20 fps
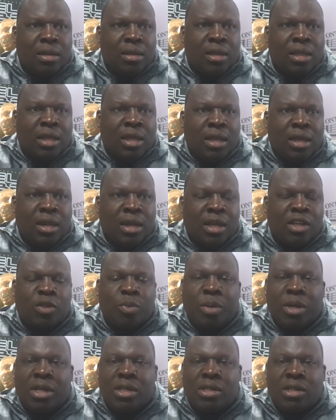the next
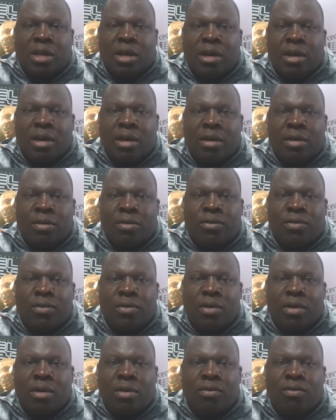piece of
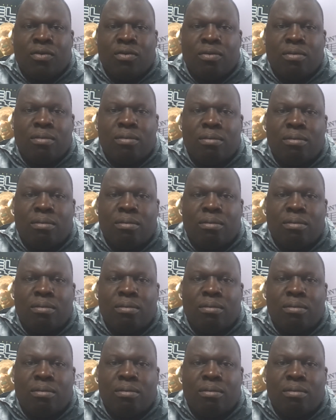of